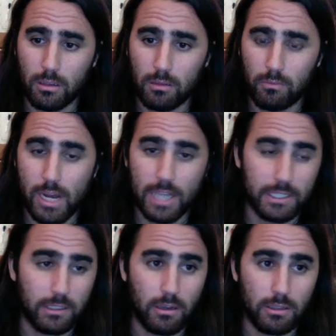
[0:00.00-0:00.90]

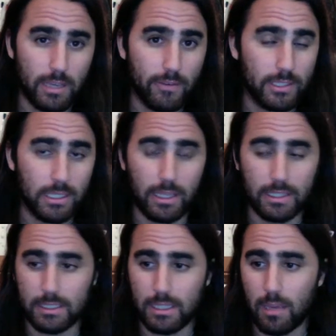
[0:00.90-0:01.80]
Rossignol is obviously like a
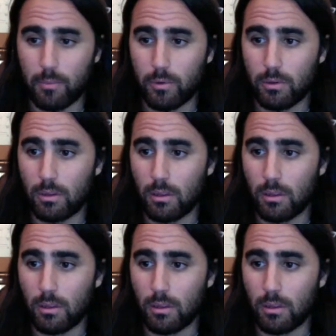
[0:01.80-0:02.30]
staple.